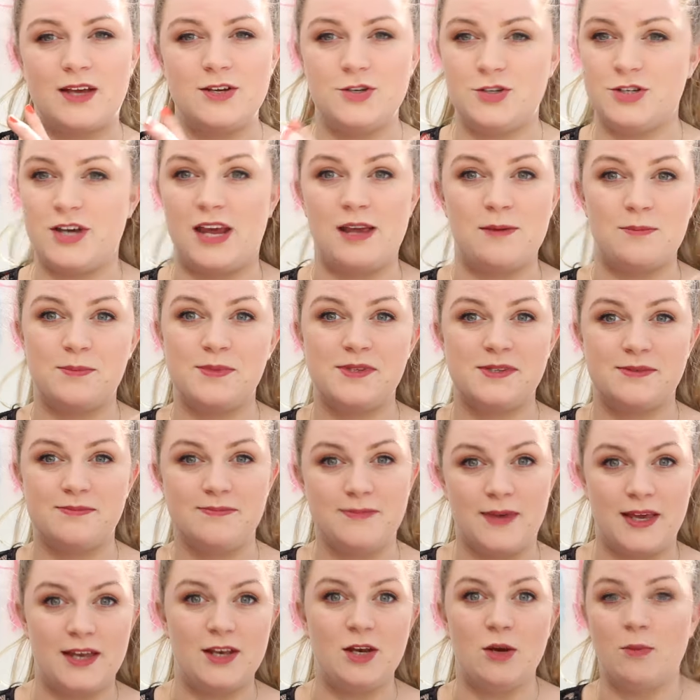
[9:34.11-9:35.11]
shapes
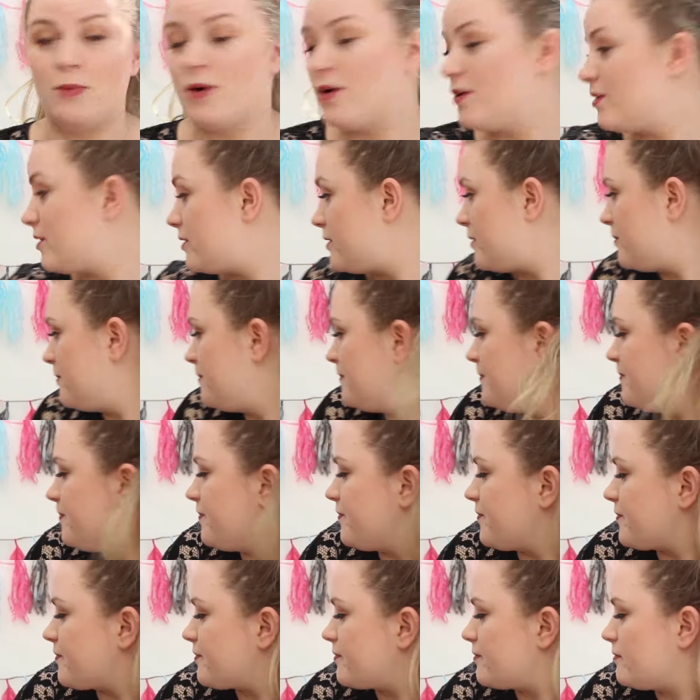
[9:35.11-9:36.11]
in your box
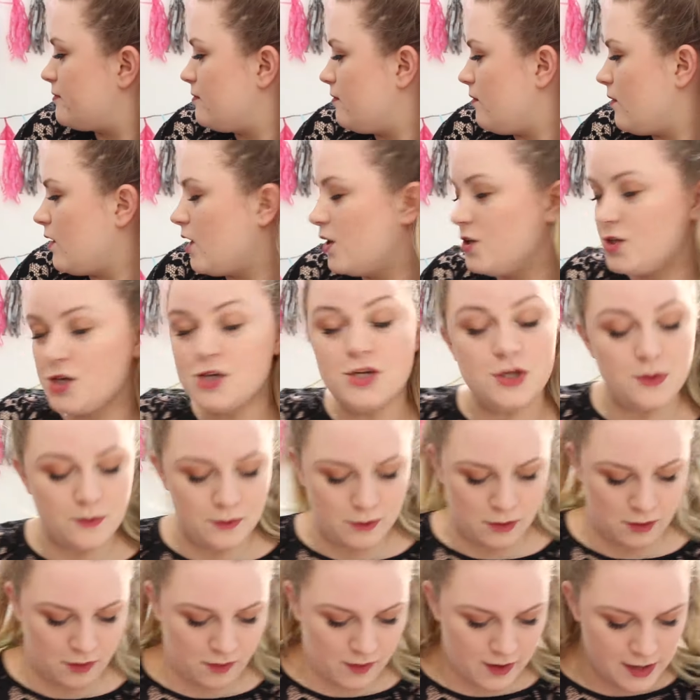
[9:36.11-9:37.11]
to do
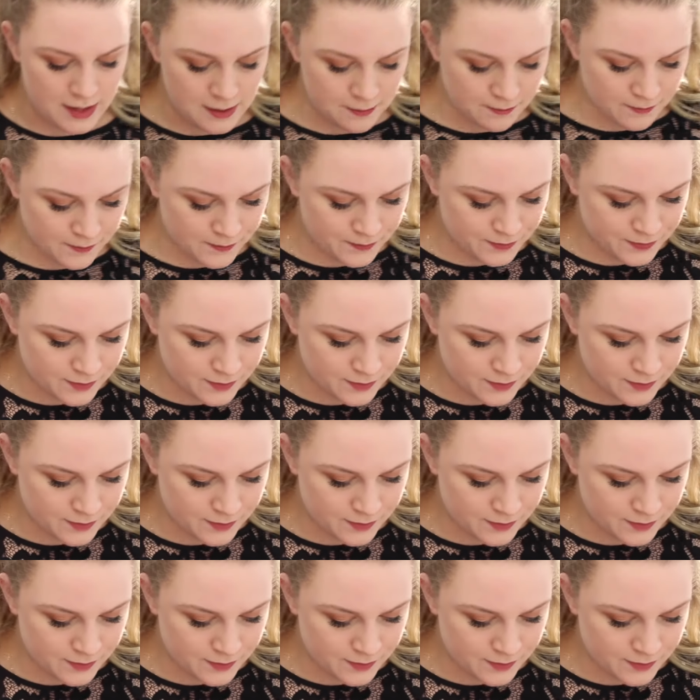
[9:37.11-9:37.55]
with the theme.